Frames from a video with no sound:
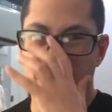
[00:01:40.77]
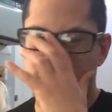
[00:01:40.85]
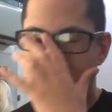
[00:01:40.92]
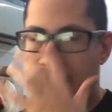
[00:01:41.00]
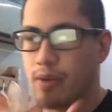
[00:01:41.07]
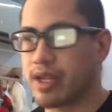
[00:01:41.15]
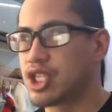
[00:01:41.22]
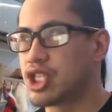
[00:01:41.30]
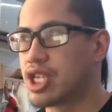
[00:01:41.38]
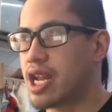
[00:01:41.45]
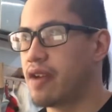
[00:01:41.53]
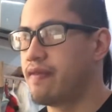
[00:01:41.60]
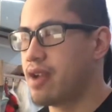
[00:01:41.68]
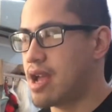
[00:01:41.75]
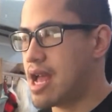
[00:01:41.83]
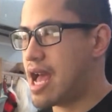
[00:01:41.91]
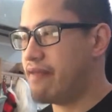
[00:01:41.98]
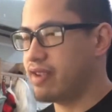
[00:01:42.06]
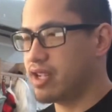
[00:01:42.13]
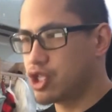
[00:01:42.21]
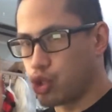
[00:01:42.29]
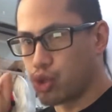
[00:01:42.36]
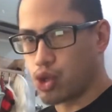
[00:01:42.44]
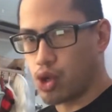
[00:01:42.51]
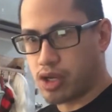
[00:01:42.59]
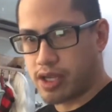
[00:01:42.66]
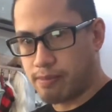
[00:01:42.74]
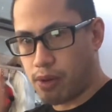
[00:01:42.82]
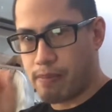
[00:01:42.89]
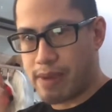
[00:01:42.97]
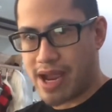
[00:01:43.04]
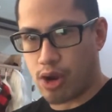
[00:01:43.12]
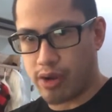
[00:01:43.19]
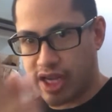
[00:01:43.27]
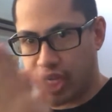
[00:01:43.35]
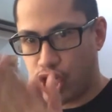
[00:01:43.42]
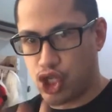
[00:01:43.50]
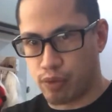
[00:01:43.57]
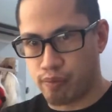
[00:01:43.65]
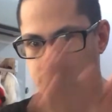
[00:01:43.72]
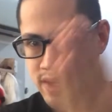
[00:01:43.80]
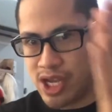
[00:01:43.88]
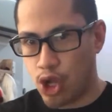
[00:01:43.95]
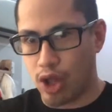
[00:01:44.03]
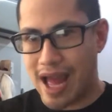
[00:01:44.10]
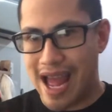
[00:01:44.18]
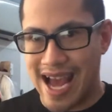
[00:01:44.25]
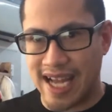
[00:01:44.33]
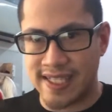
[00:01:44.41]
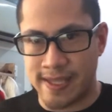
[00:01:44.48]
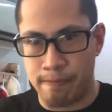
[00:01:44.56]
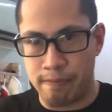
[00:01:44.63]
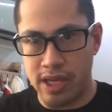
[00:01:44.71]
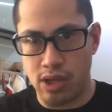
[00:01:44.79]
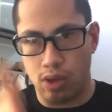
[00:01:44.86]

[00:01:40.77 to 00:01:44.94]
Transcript: Now, instead of having to cook and prepare each meal as the meal